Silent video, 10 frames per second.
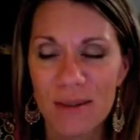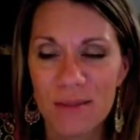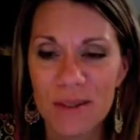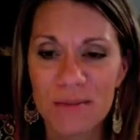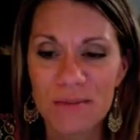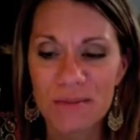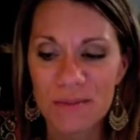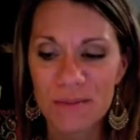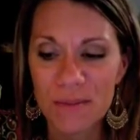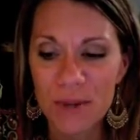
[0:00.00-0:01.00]
Some
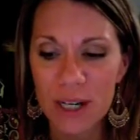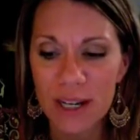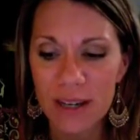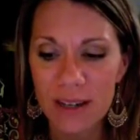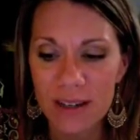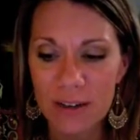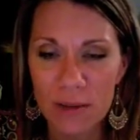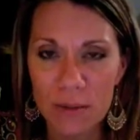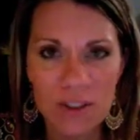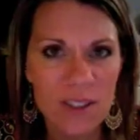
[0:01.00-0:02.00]
pretty
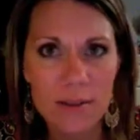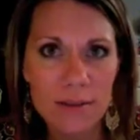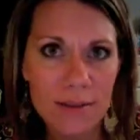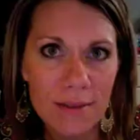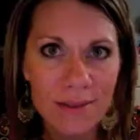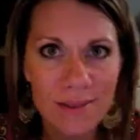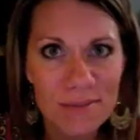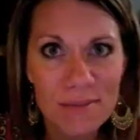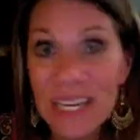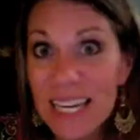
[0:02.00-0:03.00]
incredible just
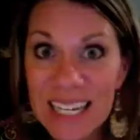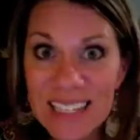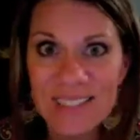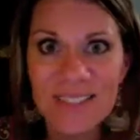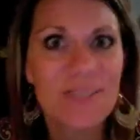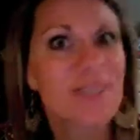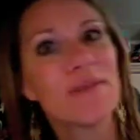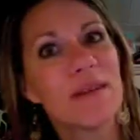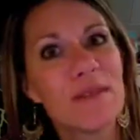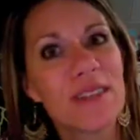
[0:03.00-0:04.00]
meetings of different
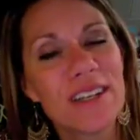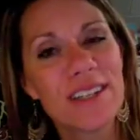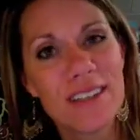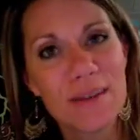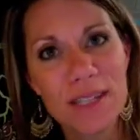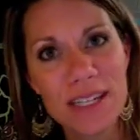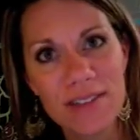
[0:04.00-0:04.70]
people that had adopted